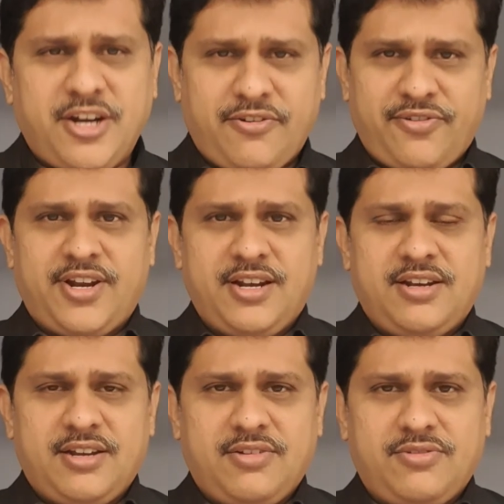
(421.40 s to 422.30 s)

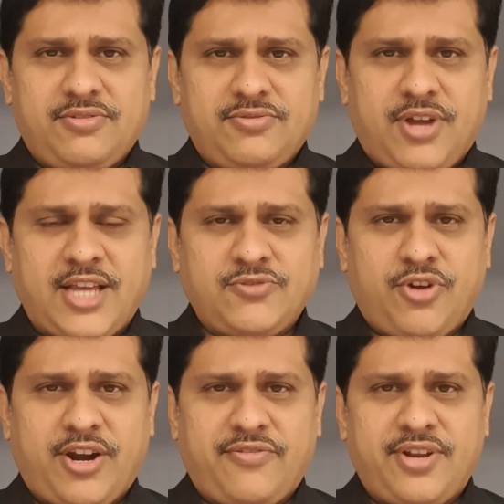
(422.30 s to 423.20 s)

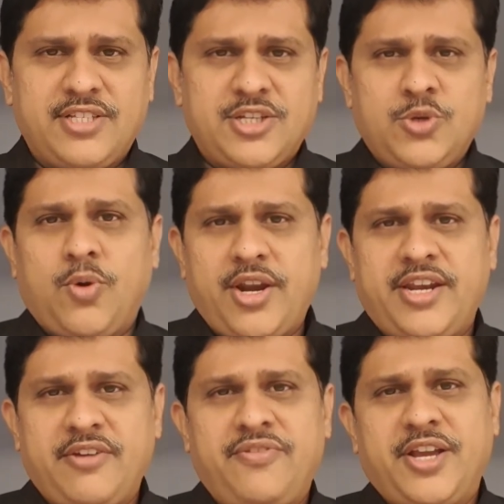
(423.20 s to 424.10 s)
referrals, you are in
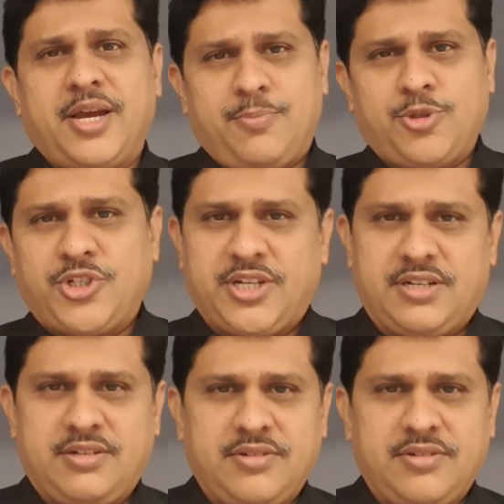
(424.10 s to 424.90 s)
a weaker position.